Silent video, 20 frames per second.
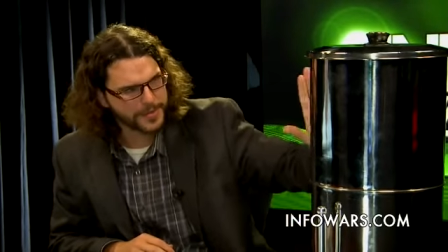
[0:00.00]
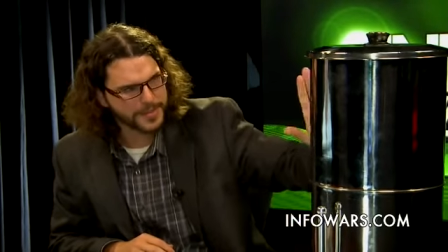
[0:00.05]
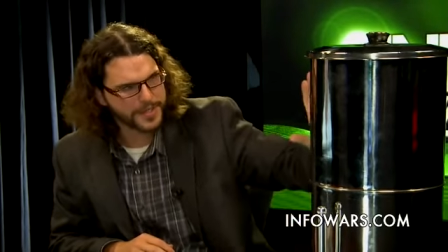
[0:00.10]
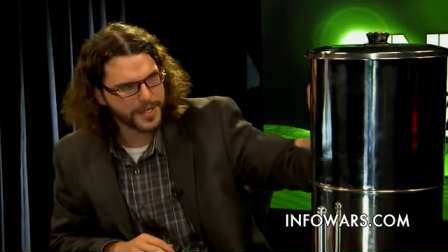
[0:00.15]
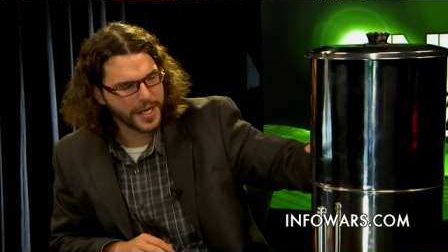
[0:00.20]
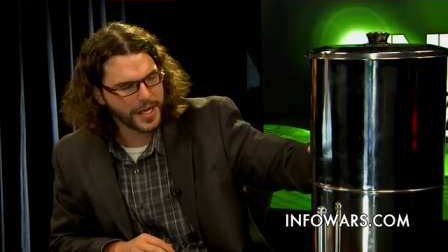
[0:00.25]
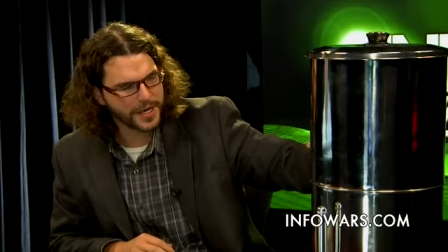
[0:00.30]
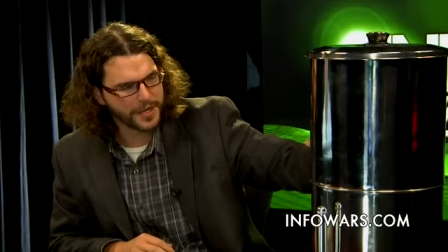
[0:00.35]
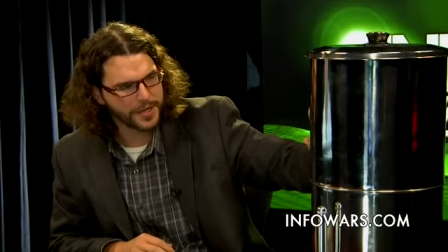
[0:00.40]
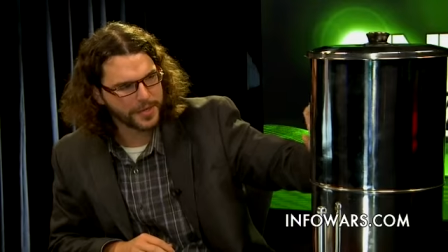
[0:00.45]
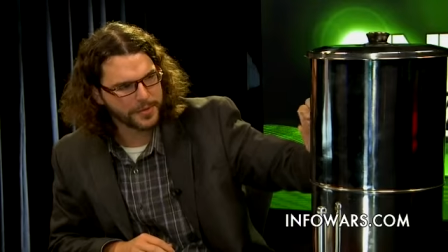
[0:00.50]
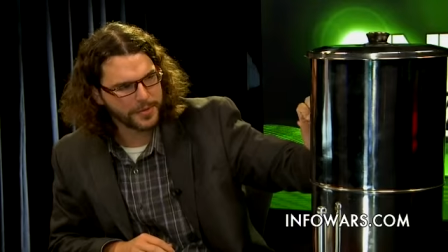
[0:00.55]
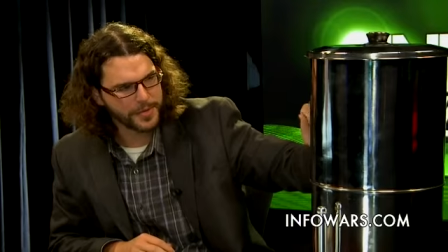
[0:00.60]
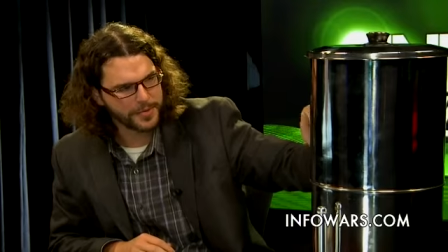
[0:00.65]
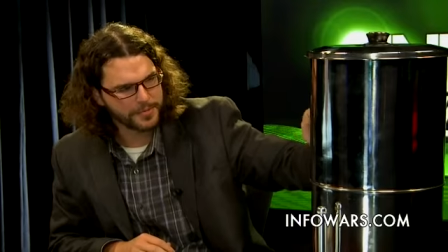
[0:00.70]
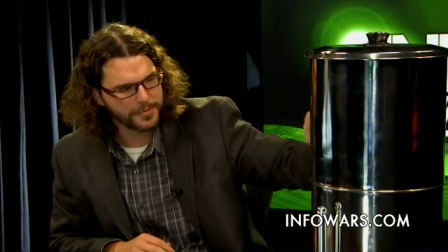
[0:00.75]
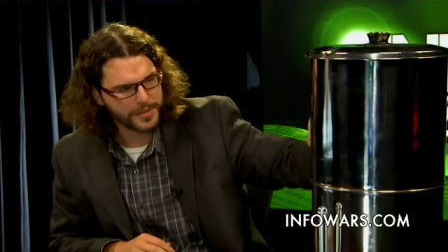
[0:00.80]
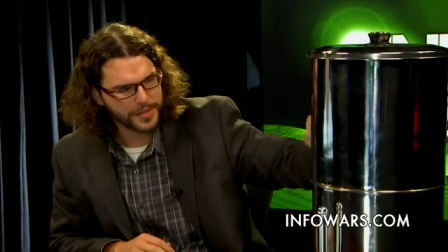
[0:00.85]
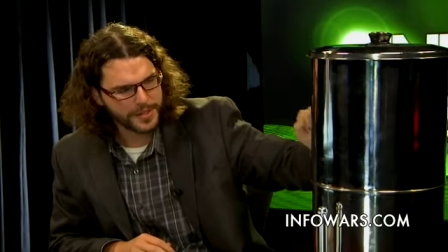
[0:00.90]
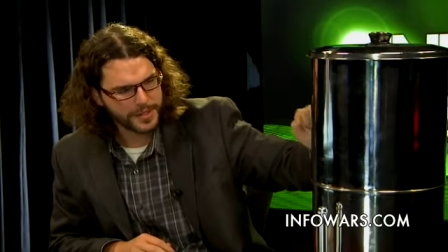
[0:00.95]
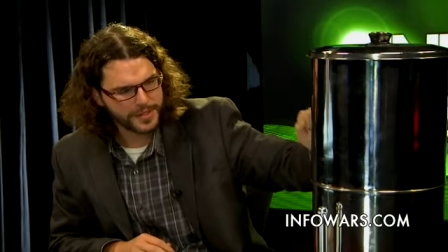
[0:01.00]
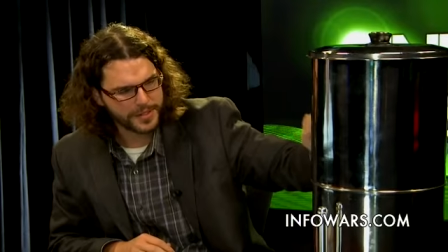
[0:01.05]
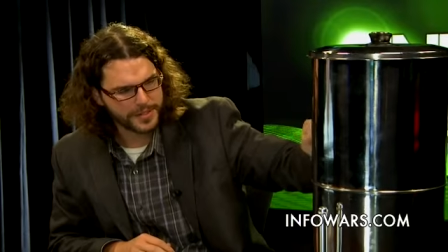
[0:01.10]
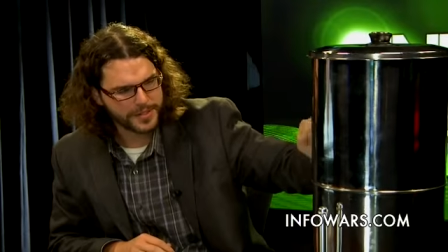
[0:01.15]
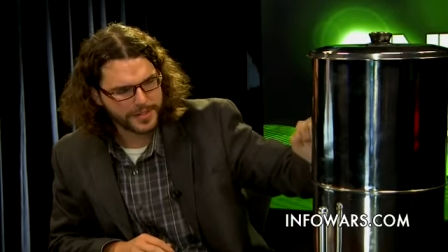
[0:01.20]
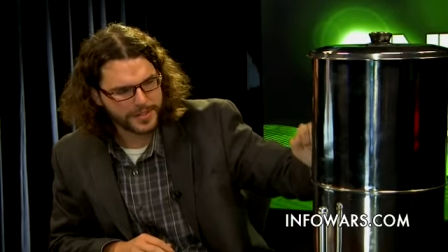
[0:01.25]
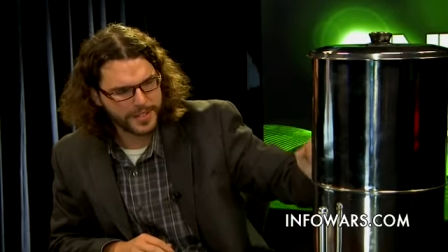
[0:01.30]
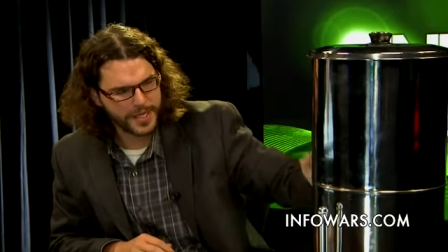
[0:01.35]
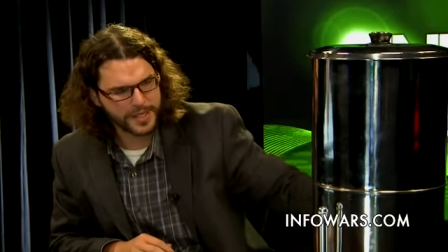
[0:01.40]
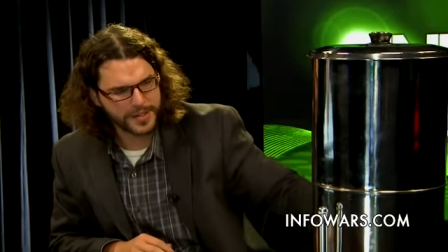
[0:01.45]
It's not aluminum,
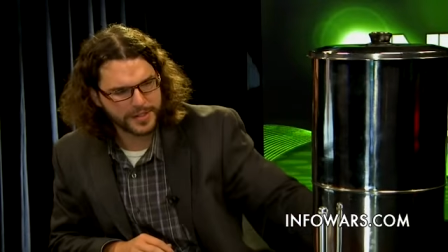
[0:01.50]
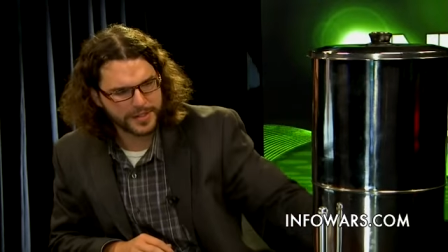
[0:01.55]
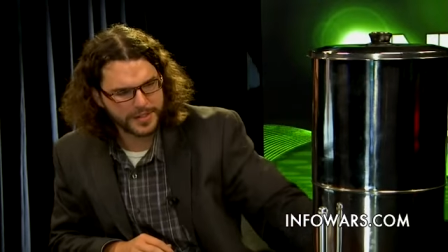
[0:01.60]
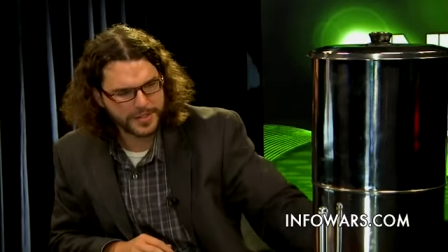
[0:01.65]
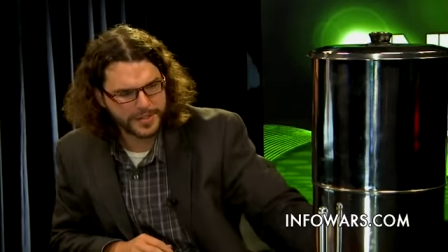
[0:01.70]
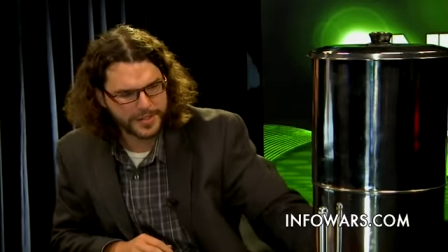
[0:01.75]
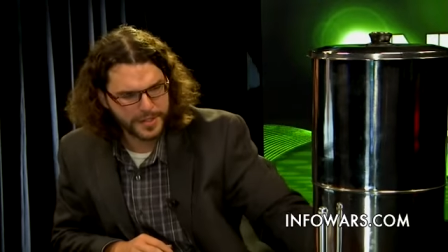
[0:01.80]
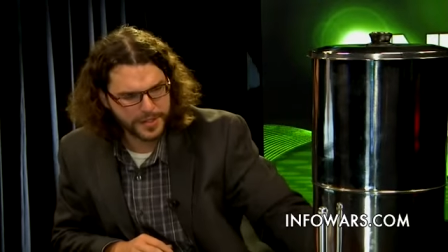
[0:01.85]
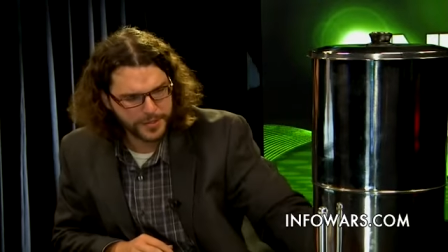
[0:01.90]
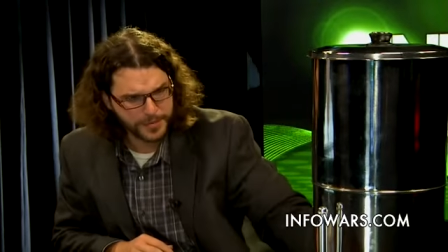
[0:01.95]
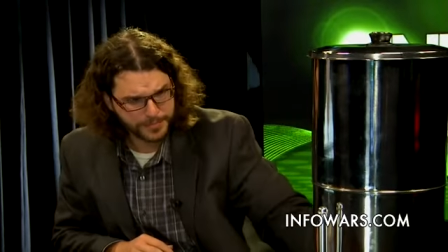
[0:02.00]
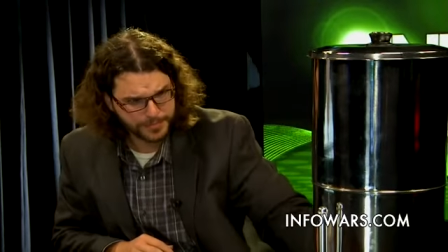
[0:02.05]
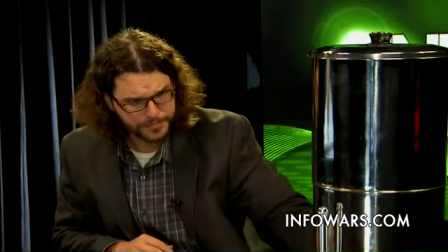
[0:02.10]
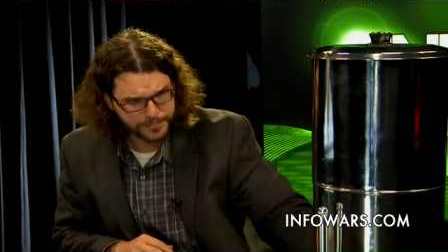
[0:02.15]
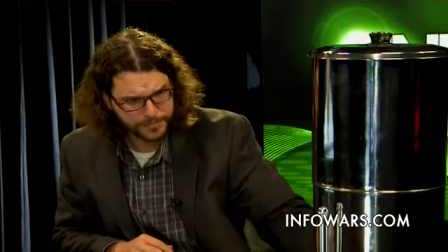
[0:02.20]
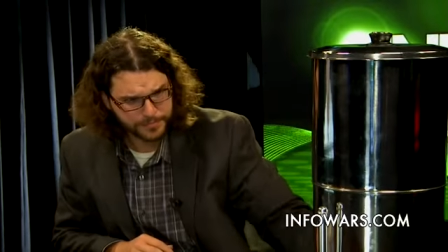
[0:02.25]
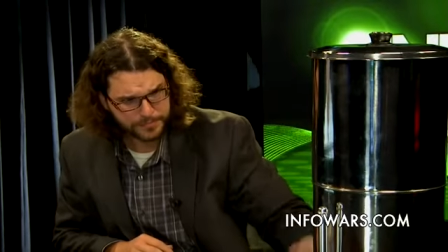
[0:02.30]
stainless steel.